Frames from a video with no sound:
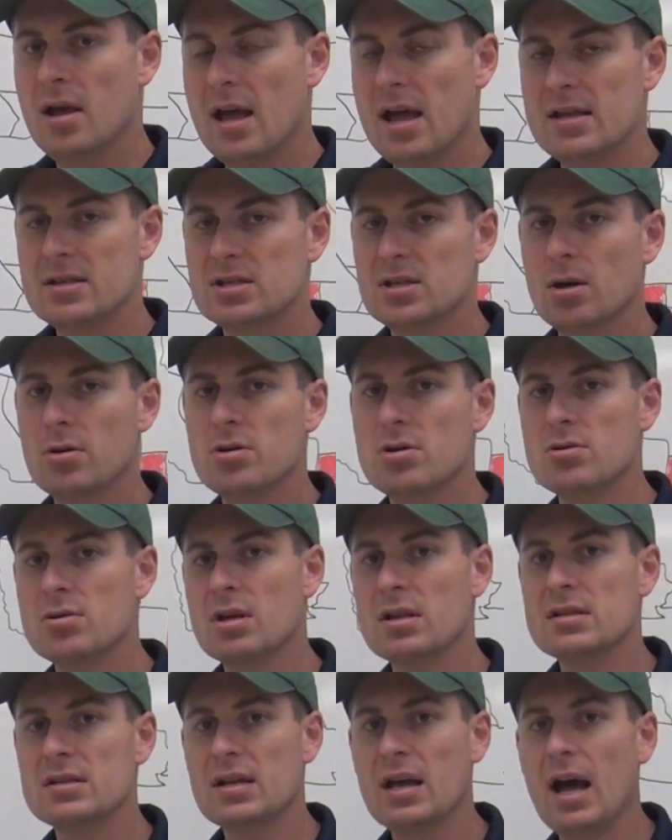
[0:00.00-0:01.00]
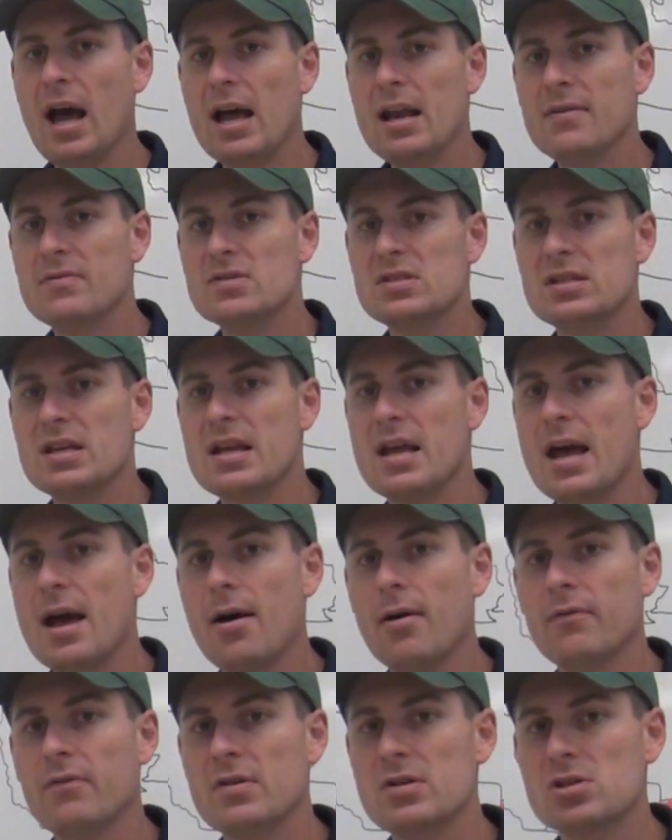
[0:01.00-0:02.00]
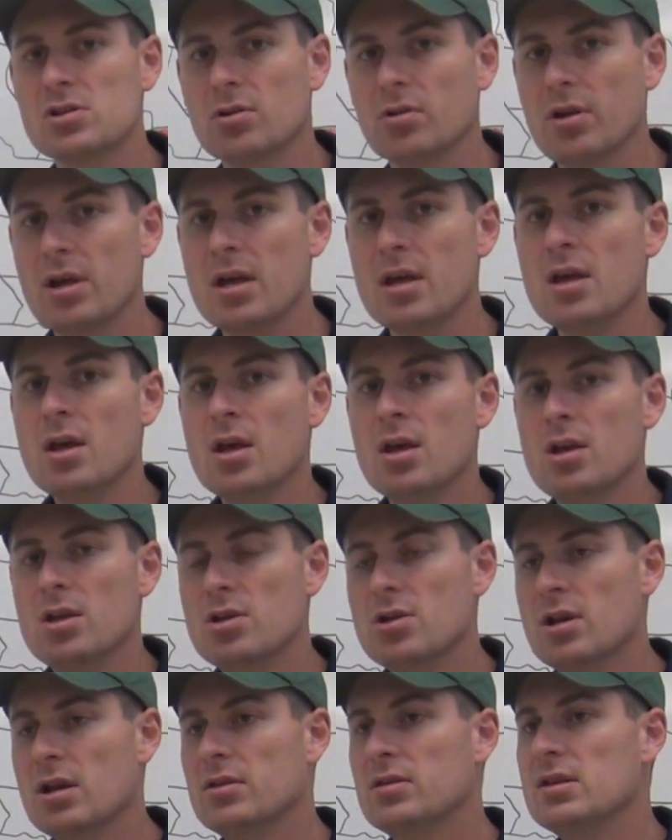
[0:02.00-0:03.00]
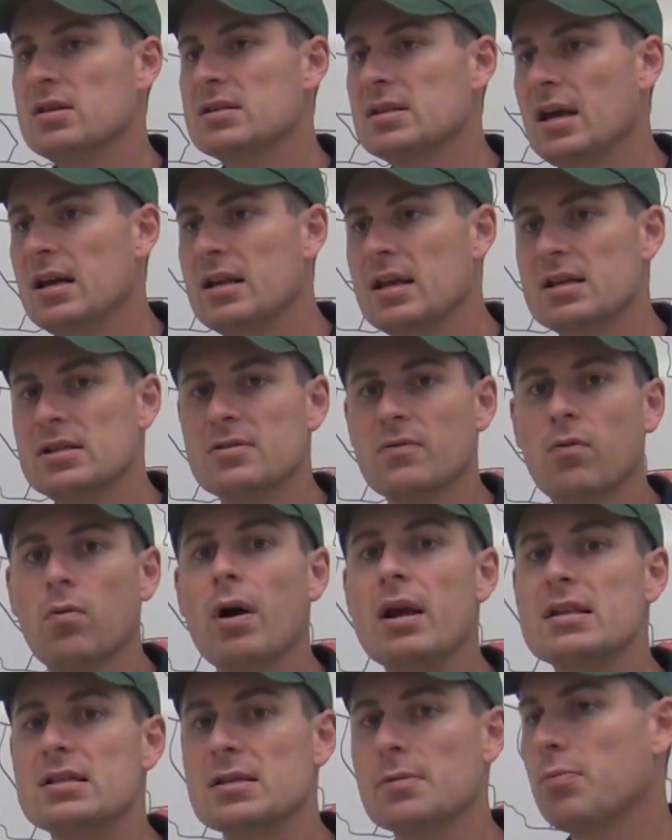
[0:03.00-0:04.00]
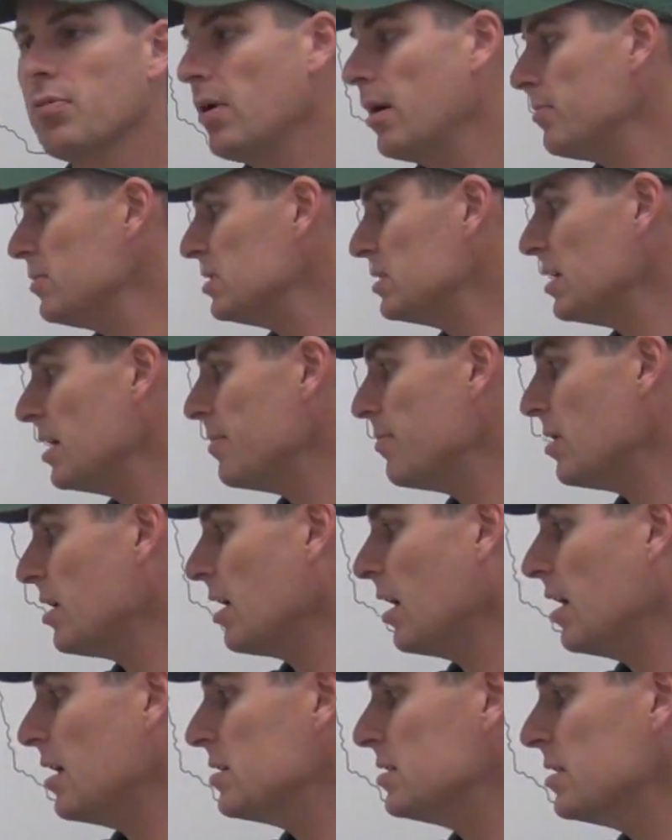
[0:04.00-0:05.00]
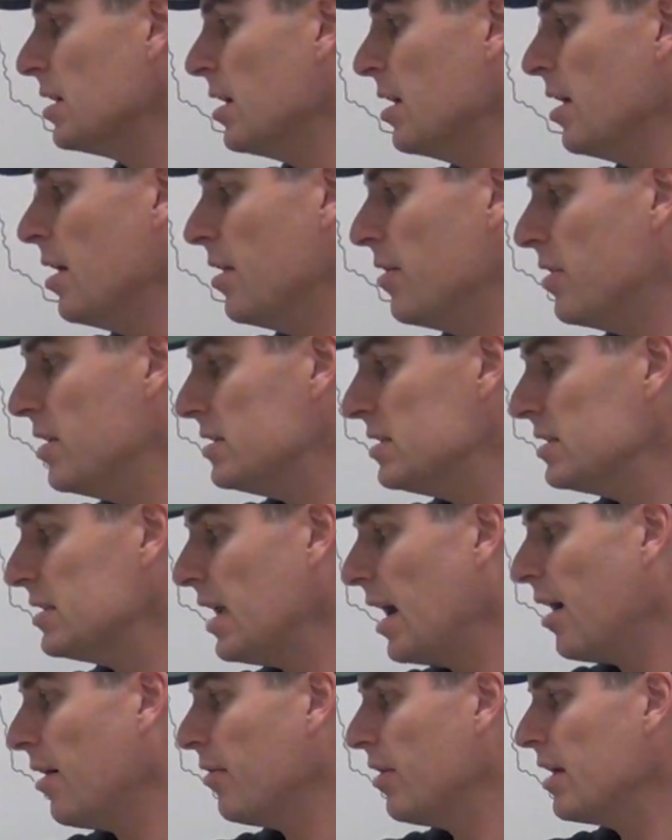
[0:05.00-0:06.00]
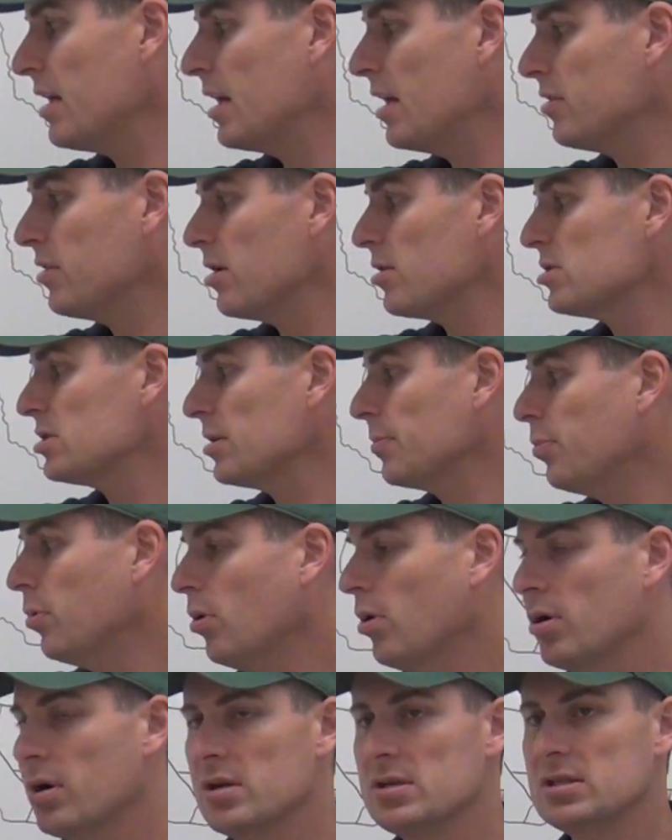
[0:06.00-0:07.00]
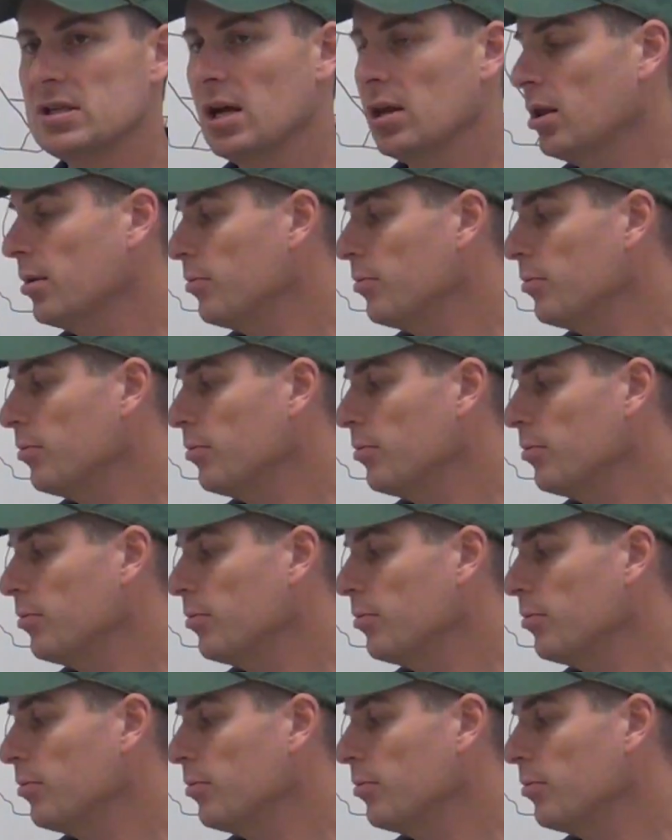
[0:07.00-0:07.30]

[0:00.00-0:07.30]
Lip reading: And so you can kind of see how eventually you get these ideas of white supremacy because this is how they get their support, is tell